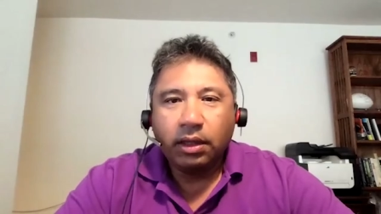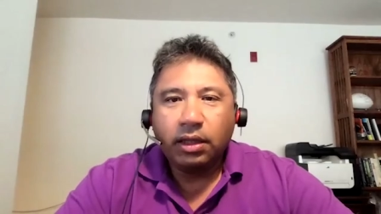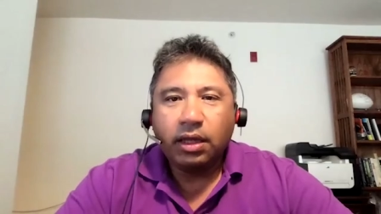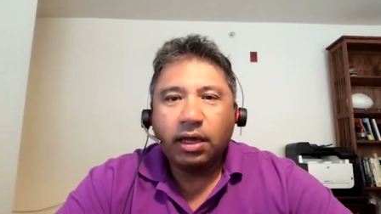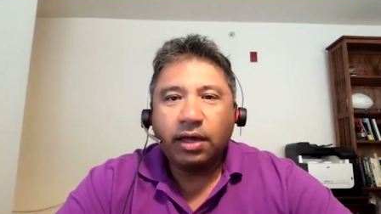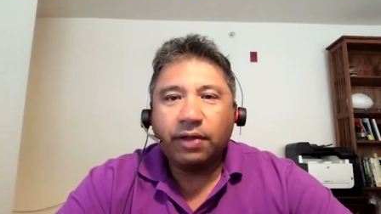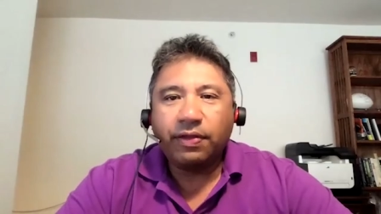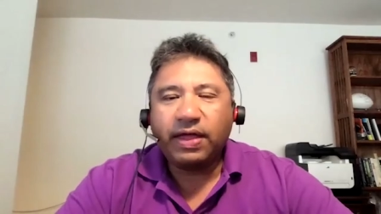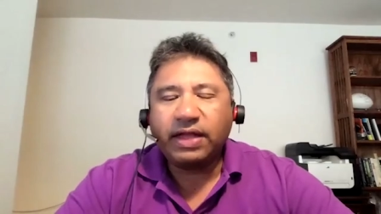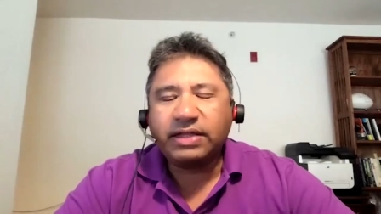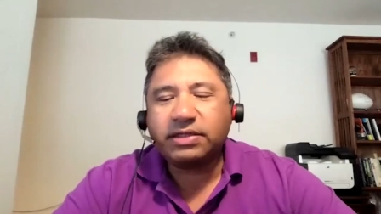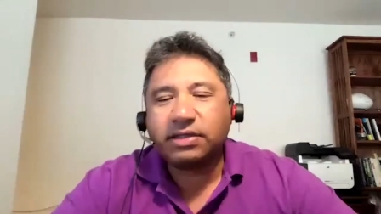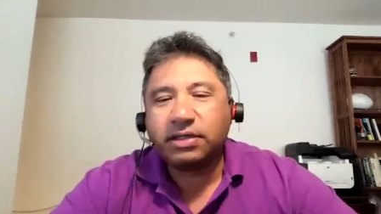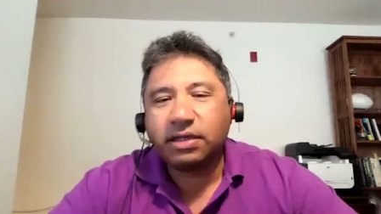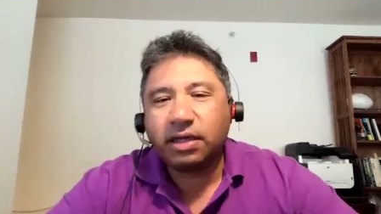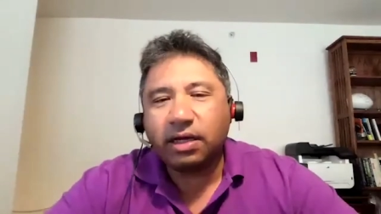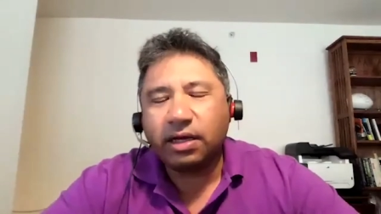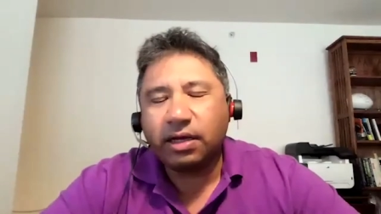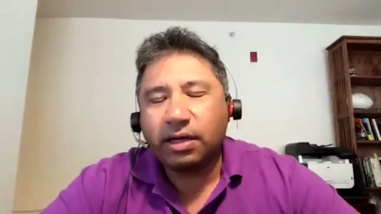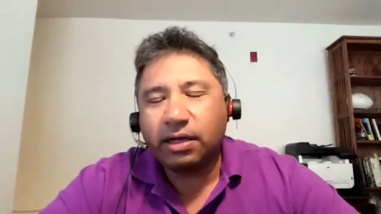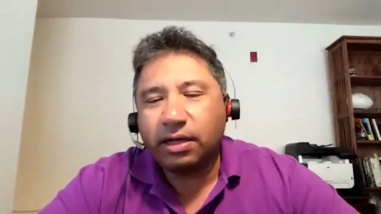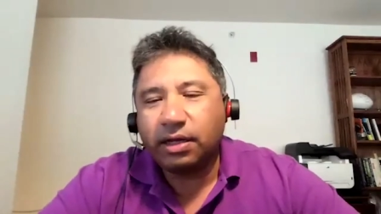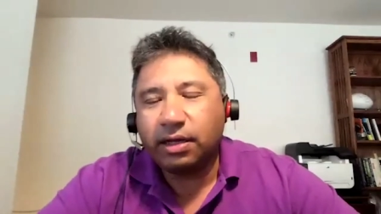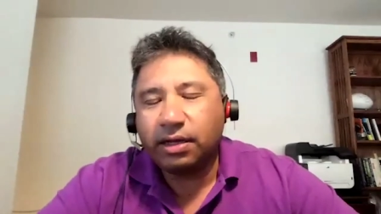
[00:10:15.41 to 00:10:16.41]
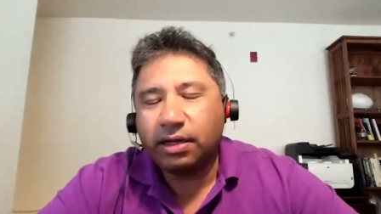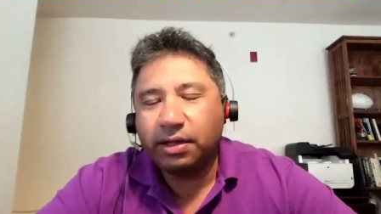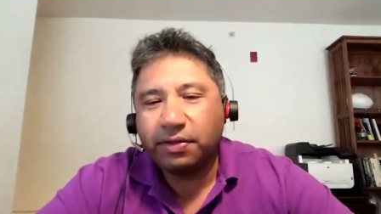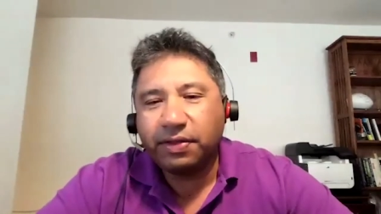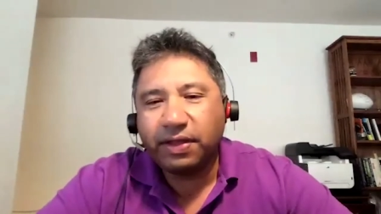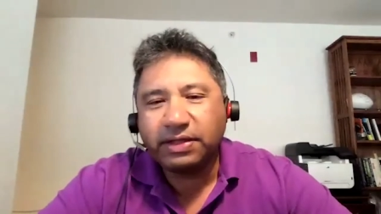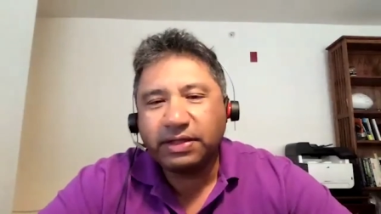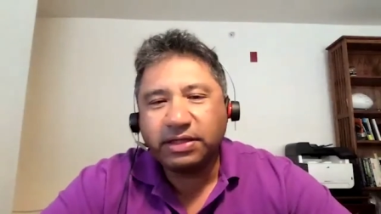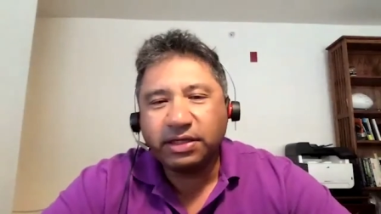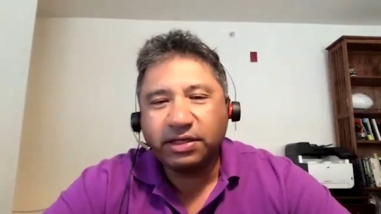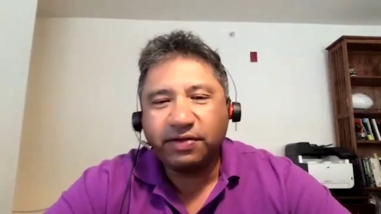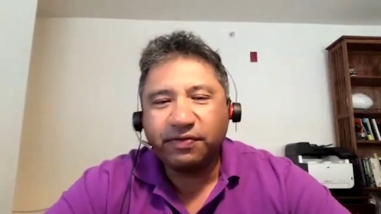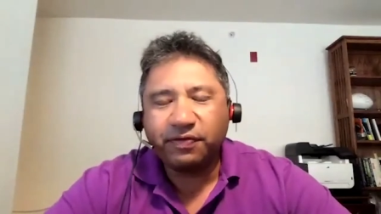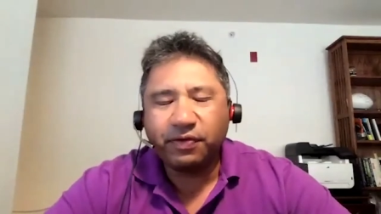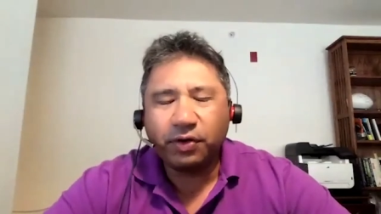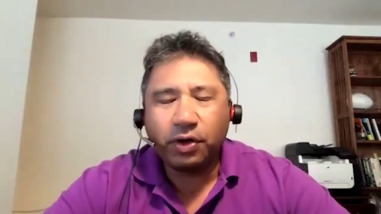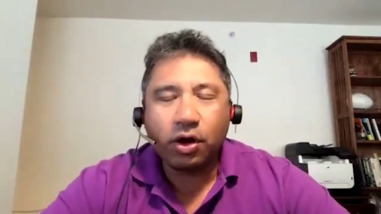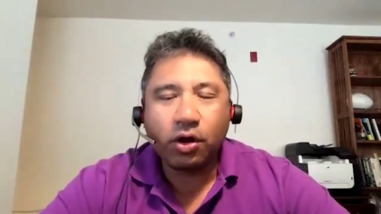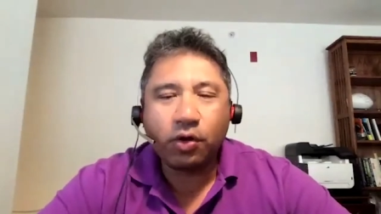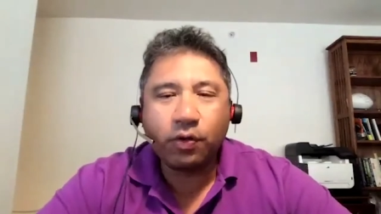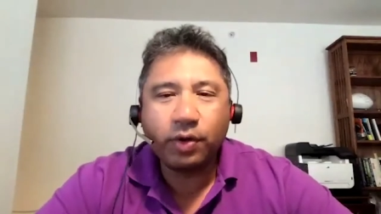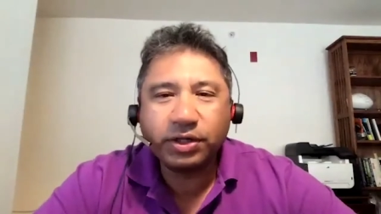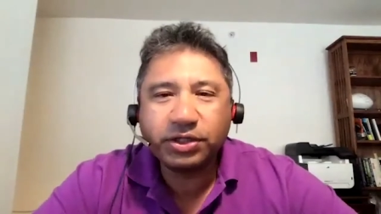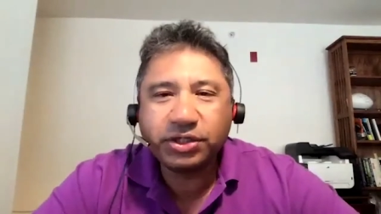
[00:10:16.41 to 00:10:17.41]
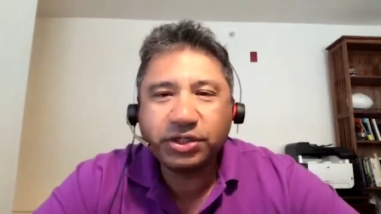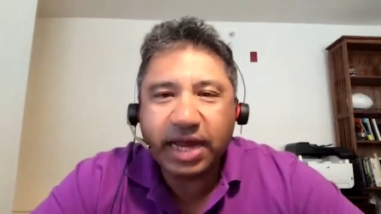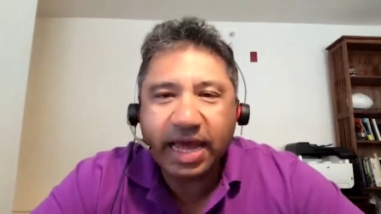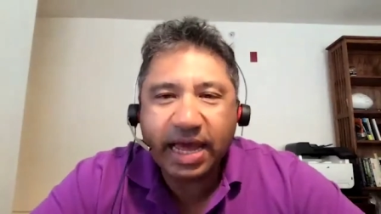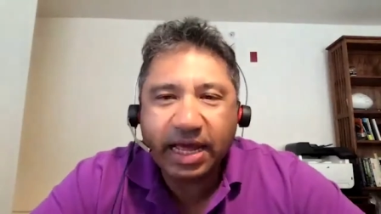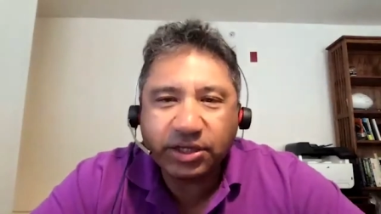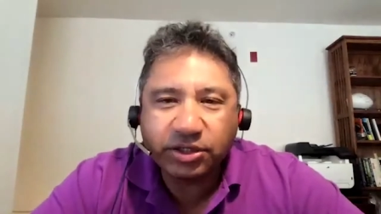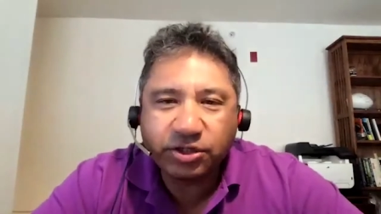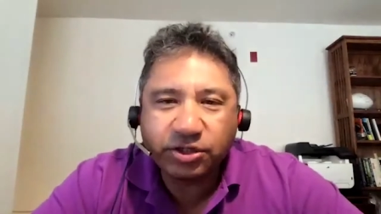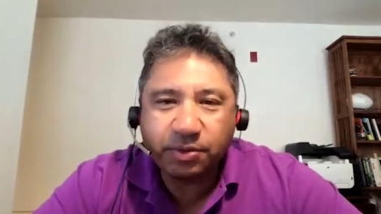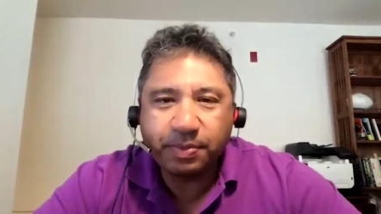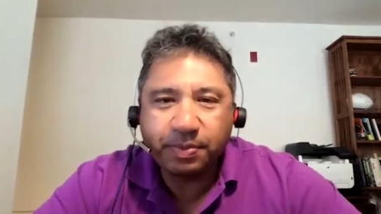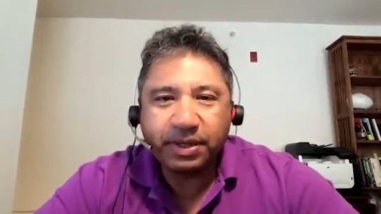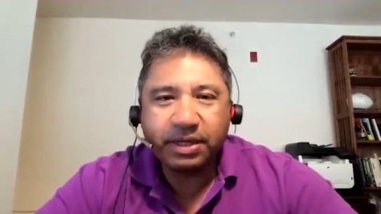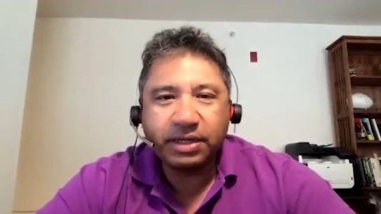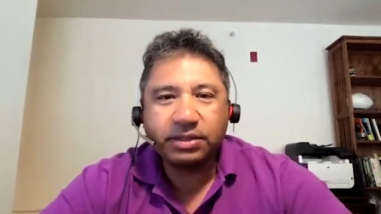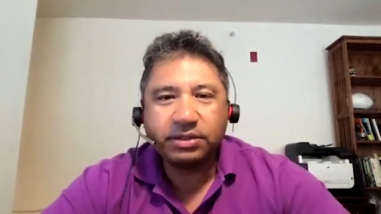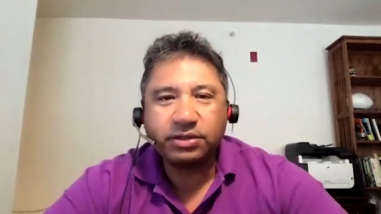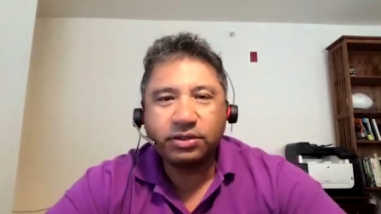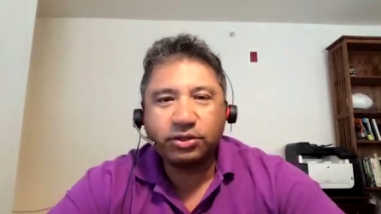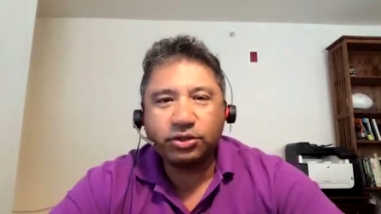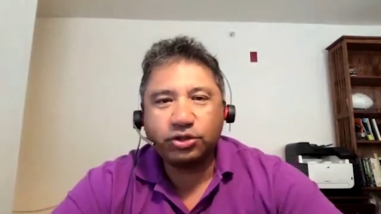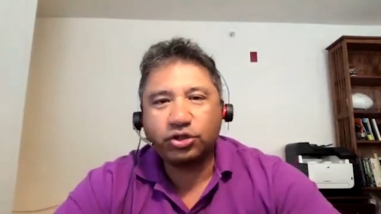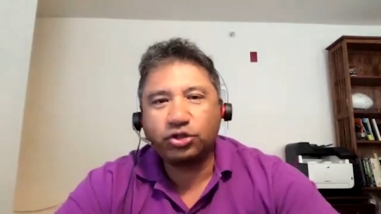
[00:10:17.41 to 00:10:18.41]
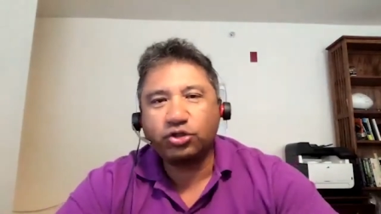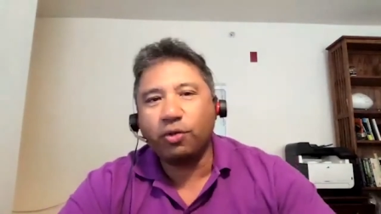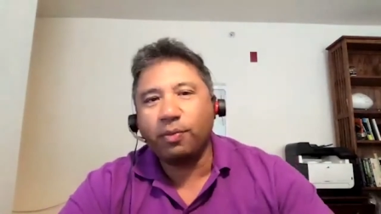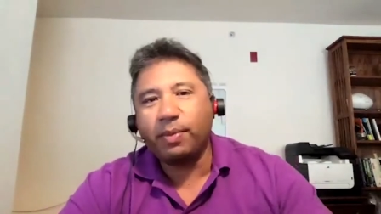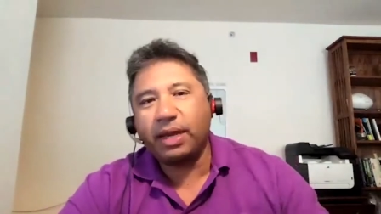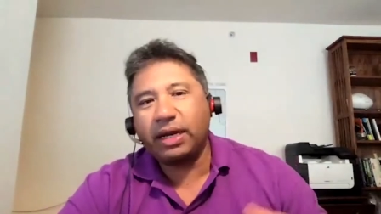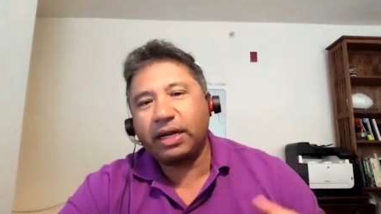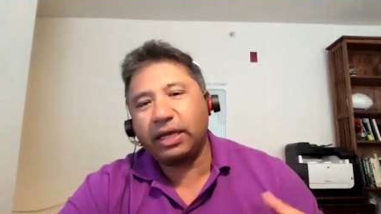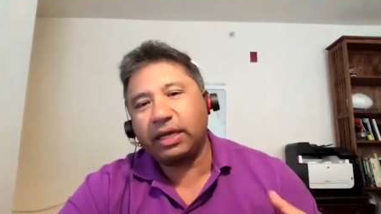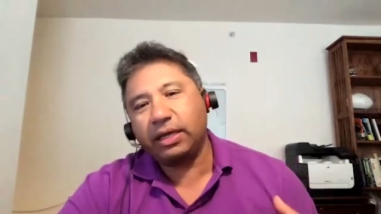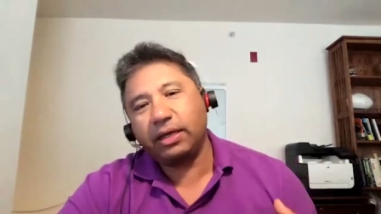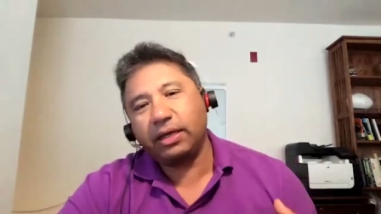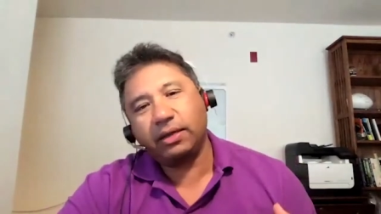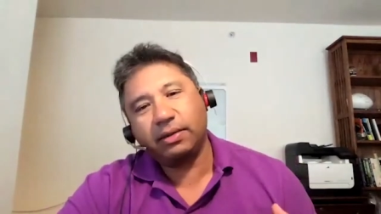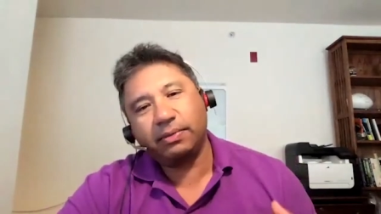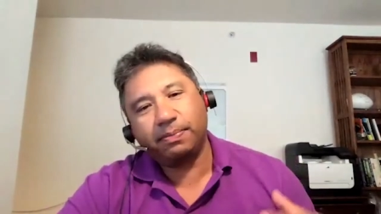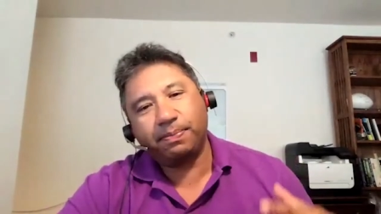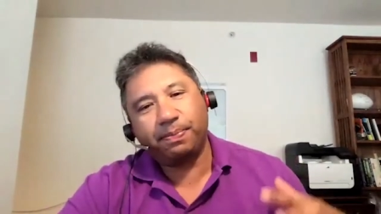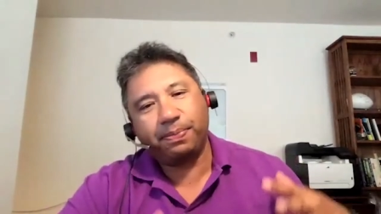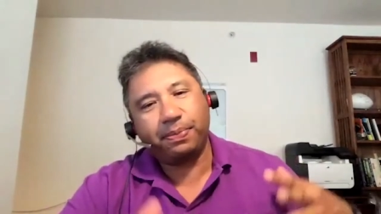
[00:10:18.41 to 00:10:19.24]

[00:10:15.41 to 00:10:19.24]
Yeah, that's a difficult question to answer because there's so many